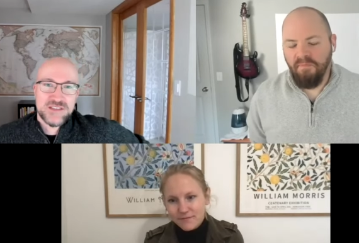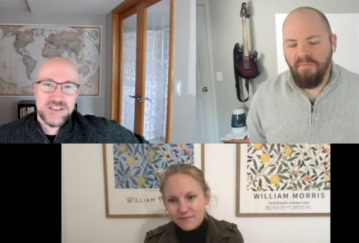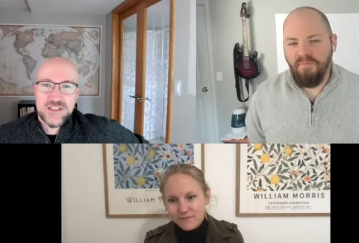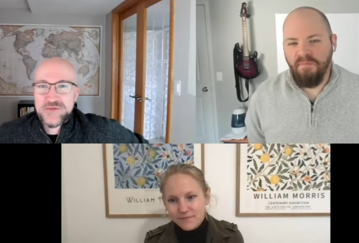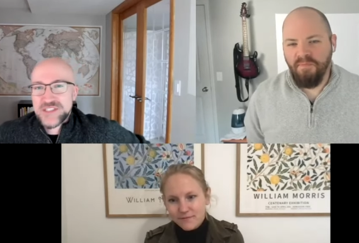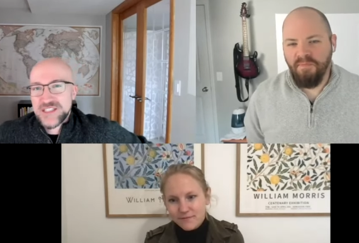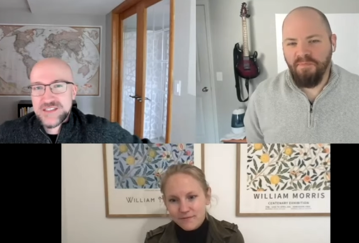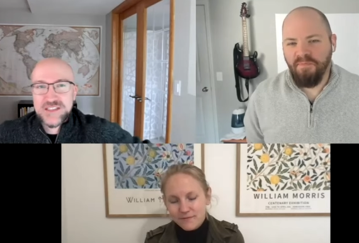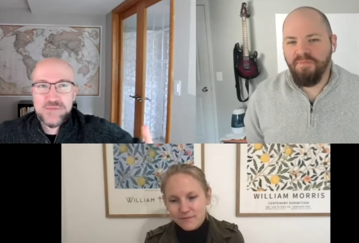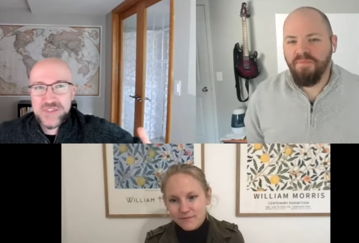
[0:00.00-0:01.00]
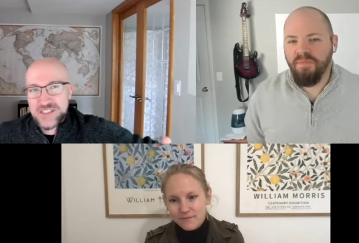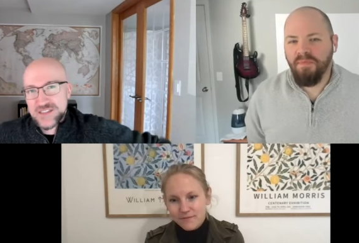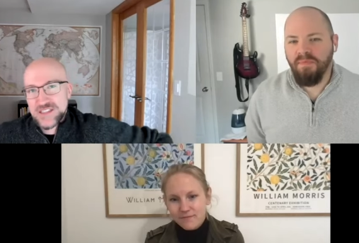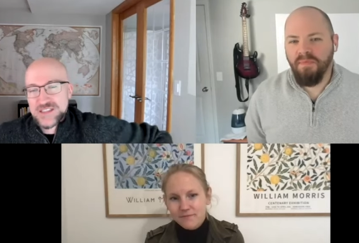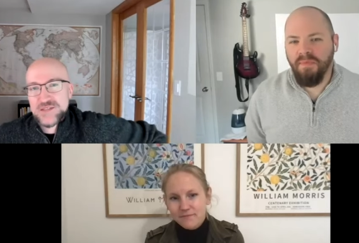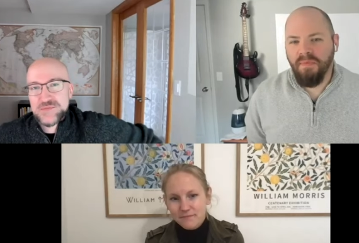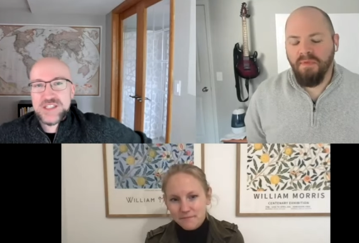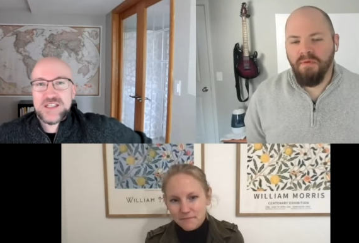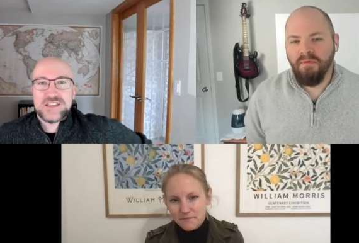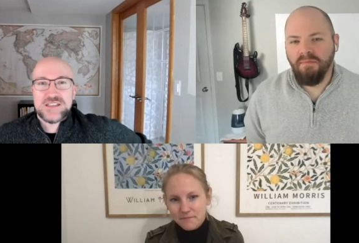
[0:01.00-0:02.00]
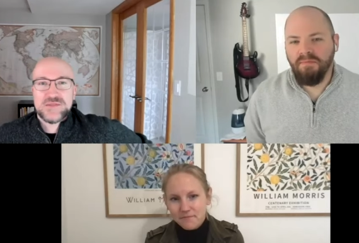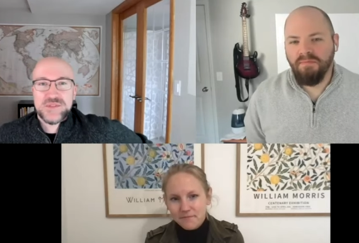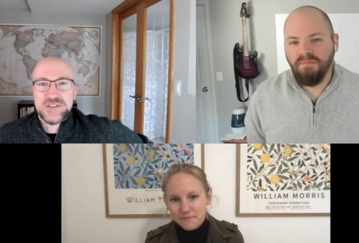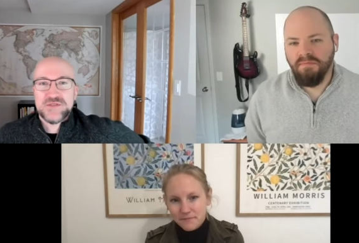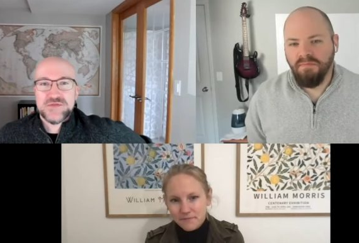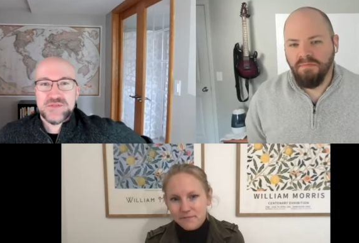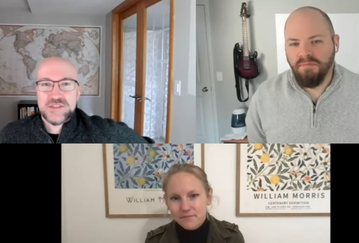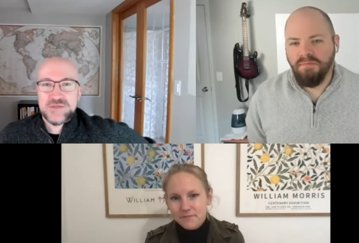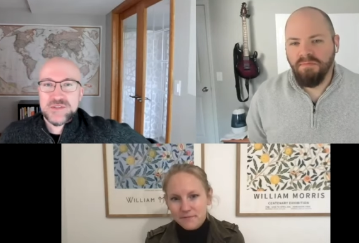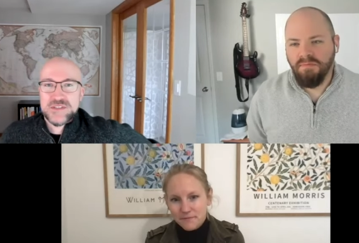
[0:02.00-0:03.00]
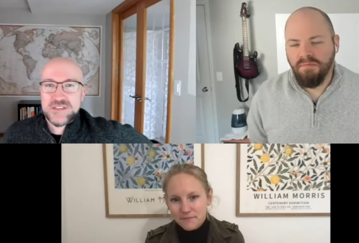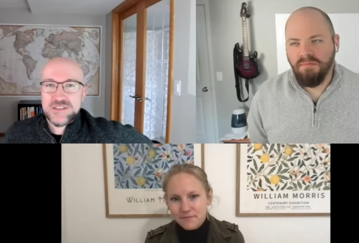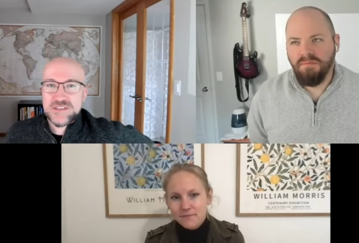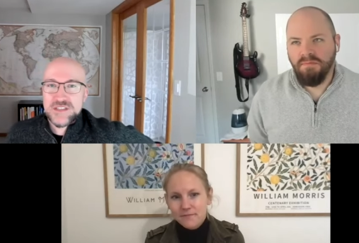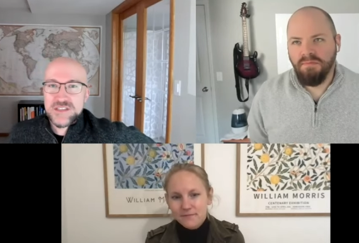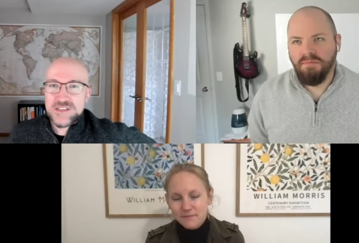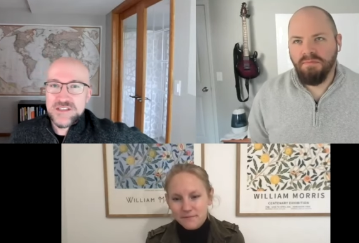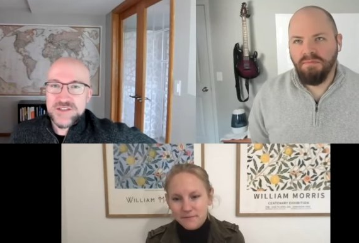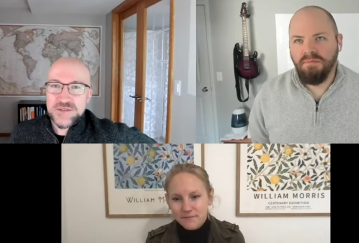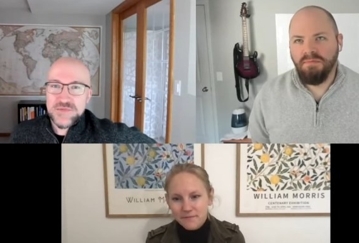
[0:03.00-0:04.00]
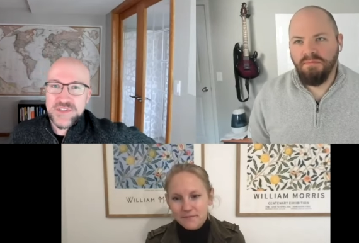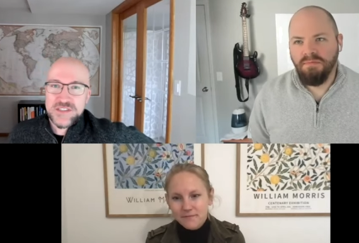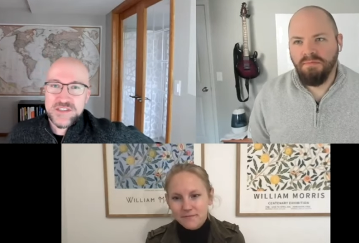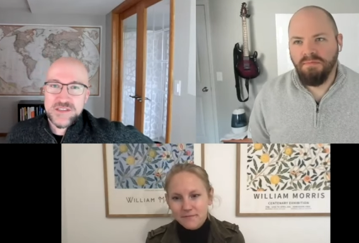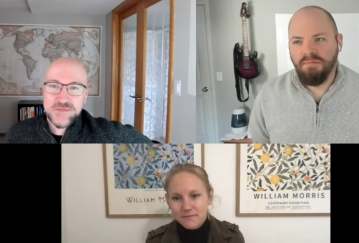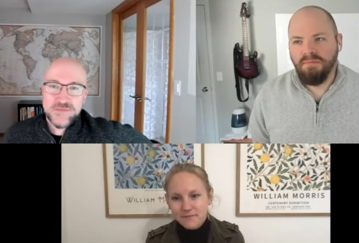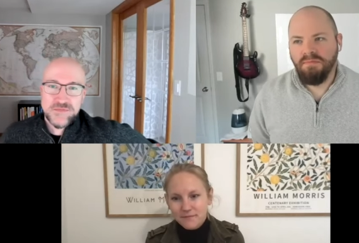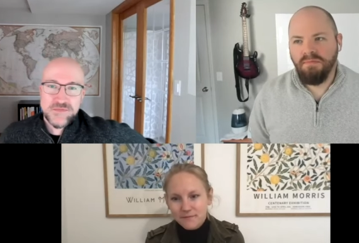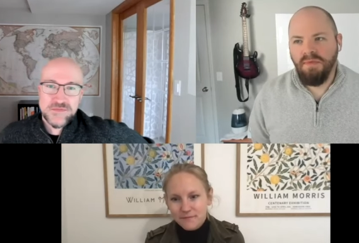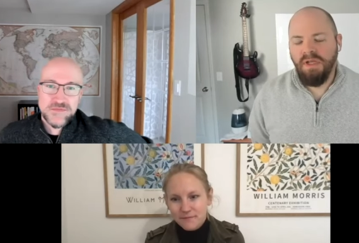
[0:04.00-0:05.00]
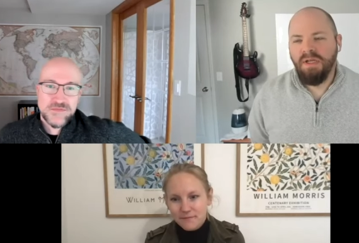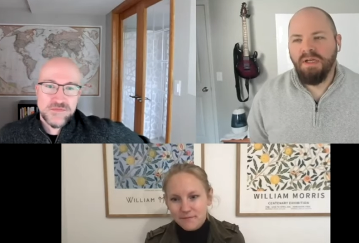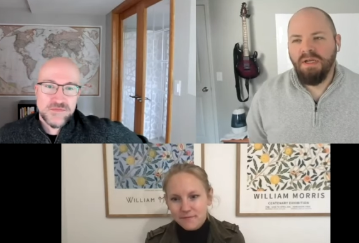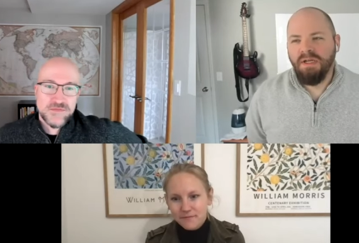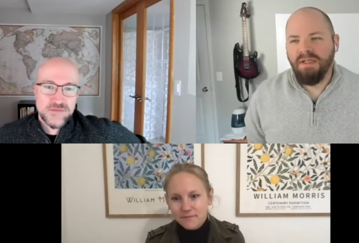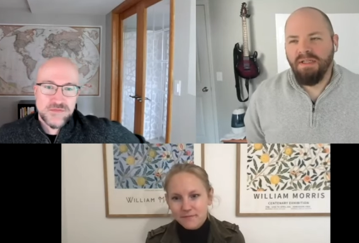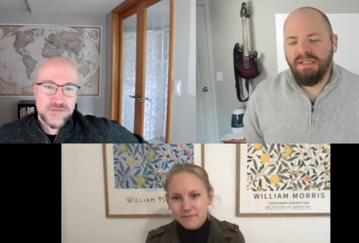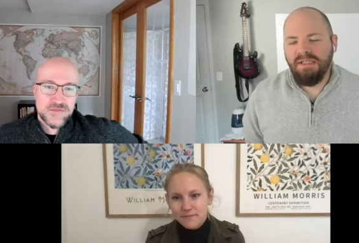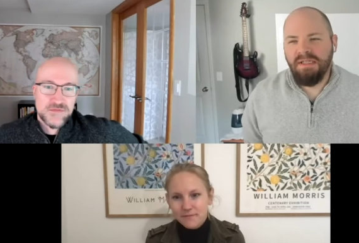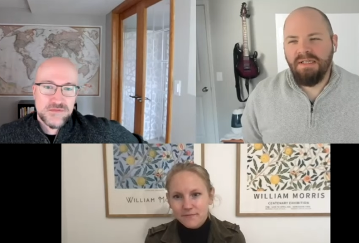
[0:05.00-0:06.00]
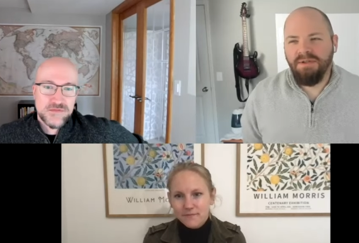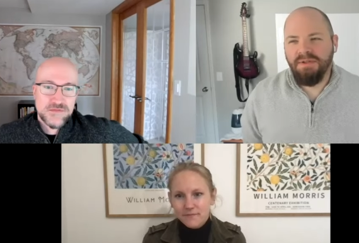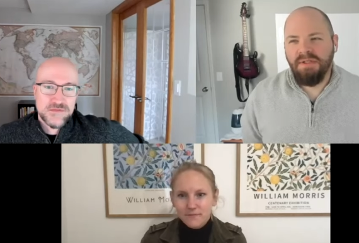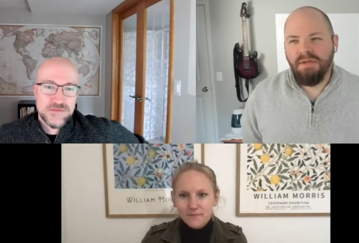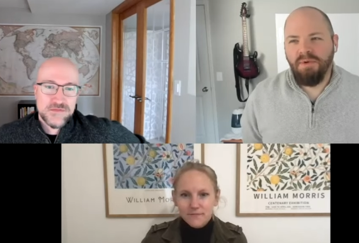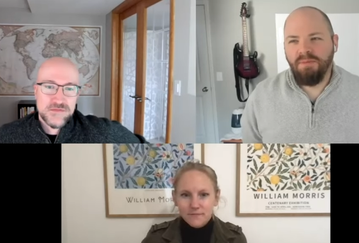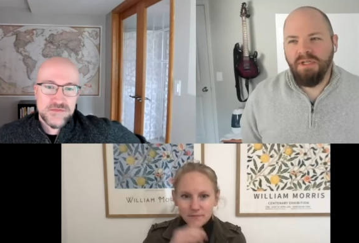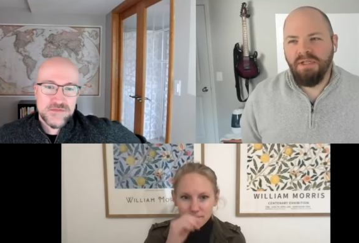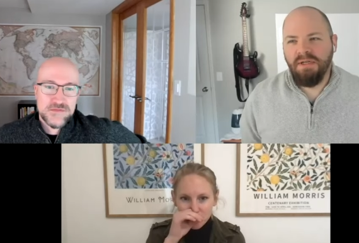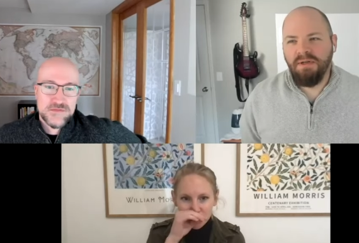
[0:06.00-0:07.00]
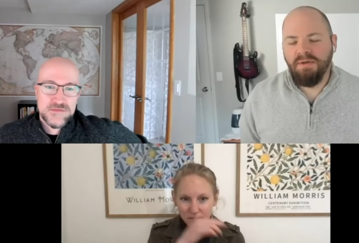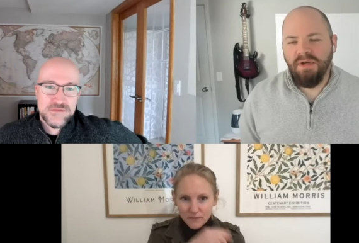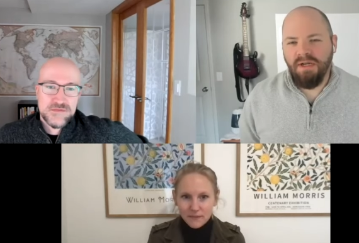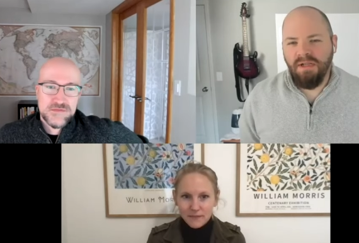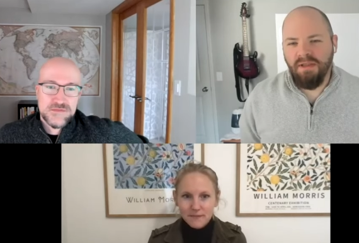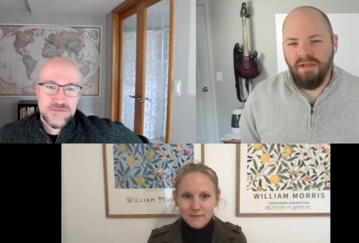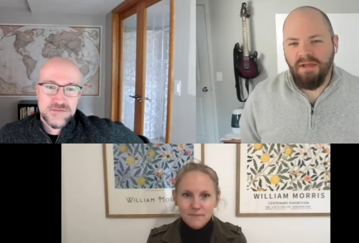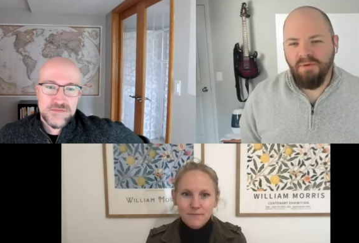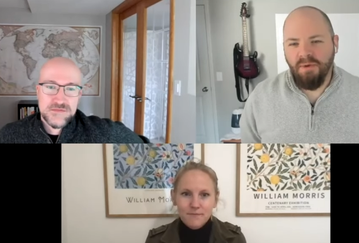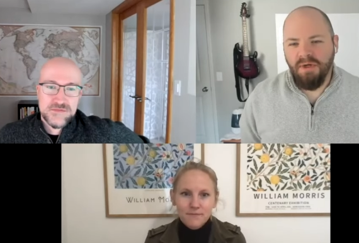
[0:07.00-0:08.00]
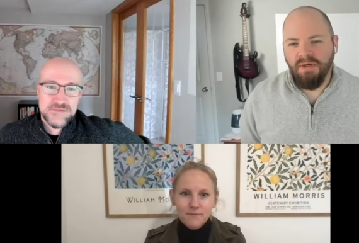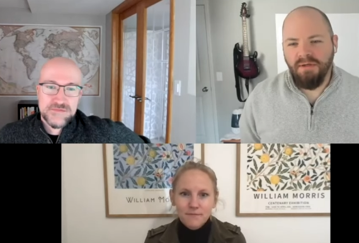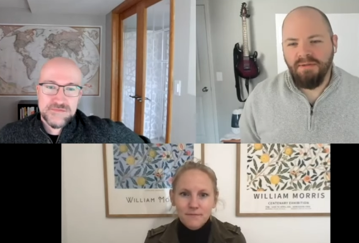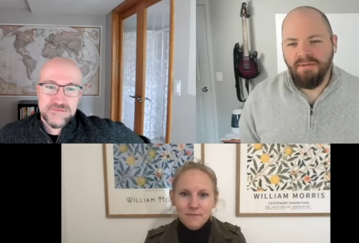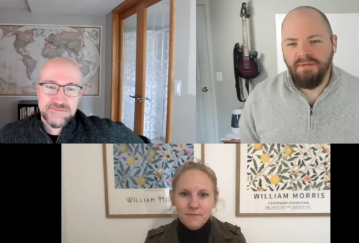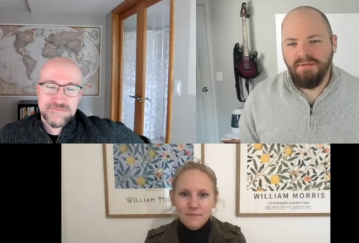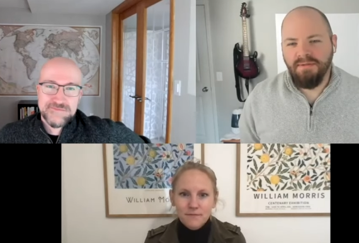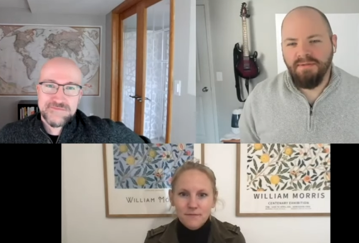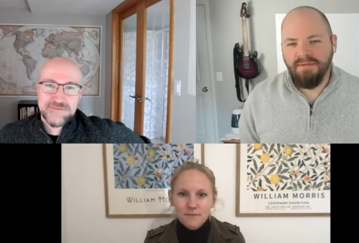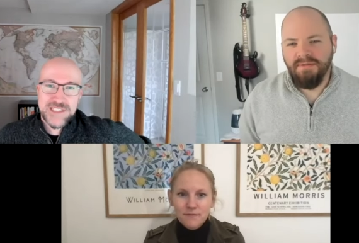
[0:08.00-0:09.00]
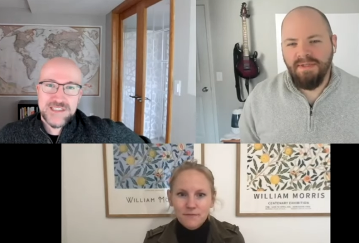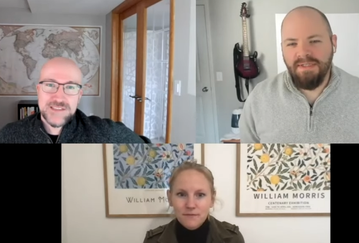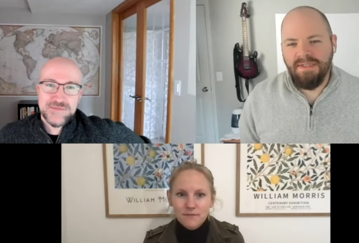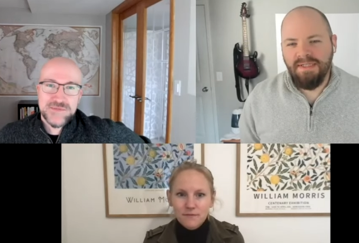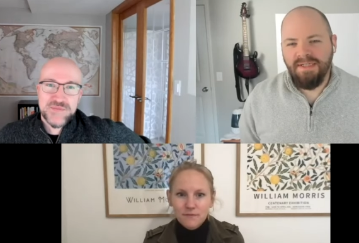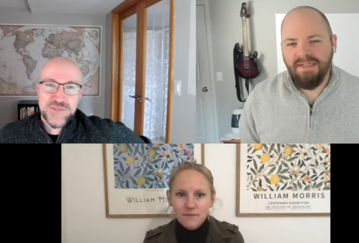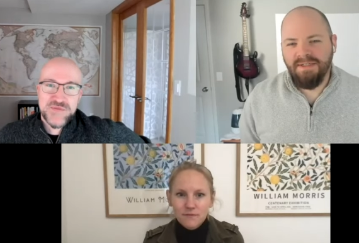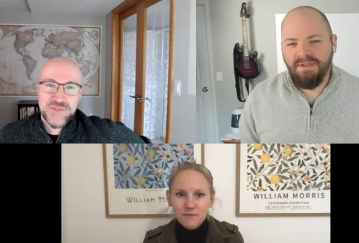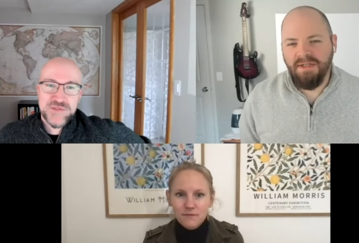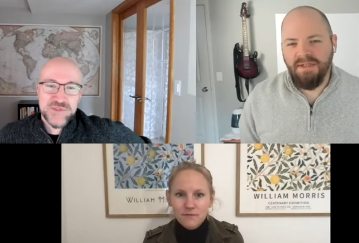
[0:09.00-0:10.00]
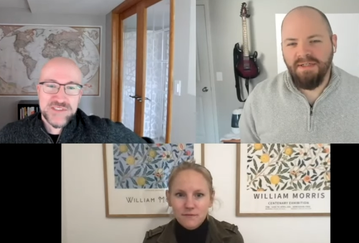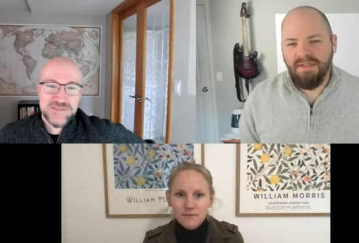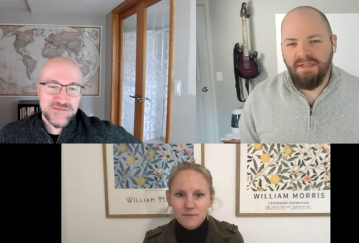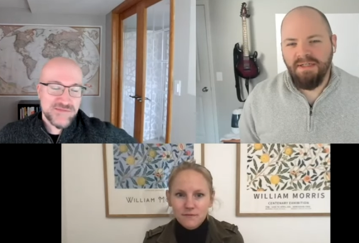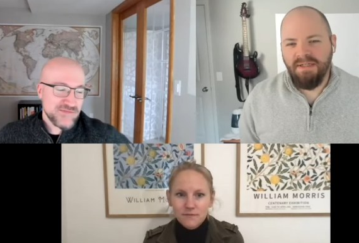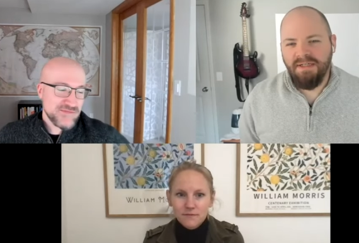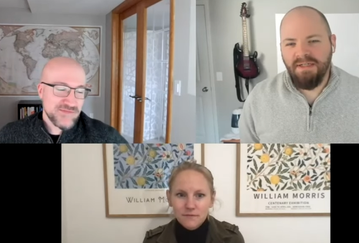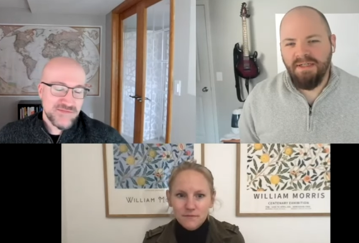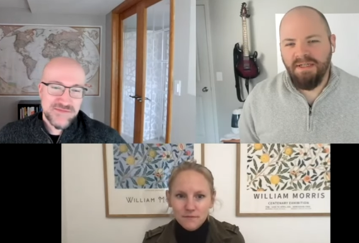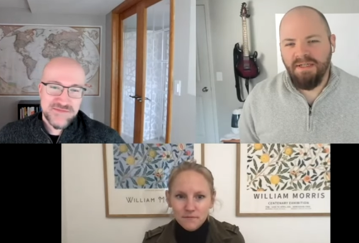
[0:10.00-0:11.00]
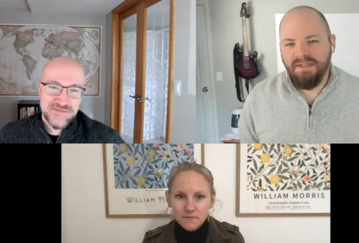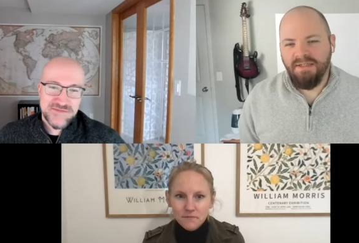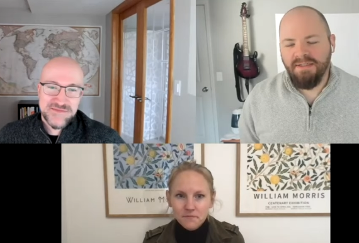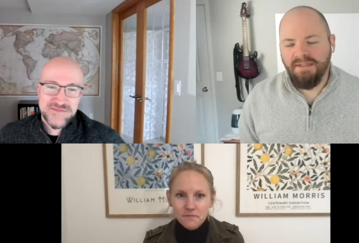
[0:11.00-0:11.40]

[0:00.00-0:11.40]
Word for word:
Speaker 1: it always has something that can apply and can be useful towards the issue I'm facing.
Speaker 2: That's an interesting memento kind of thing where. Yeah, it's, like, it's been a okay. one. Yeah.